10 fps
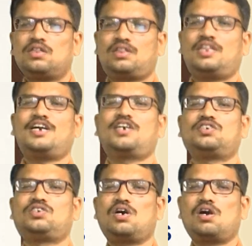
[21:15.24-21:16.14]
thick
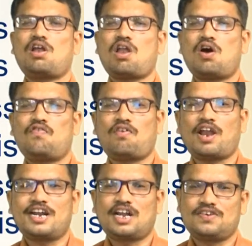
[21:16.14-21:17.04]
jungle of
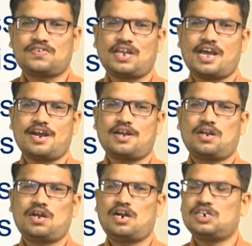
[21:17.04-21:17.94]
lightless night.
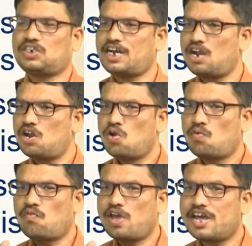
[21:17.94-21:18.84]
Understand?
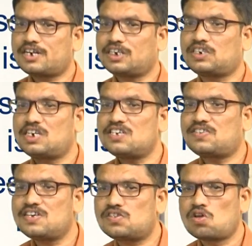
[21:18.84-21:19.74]
Where justice
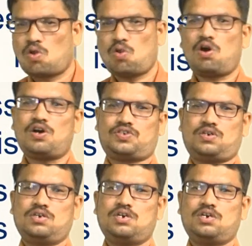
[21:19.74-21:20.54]
is lost.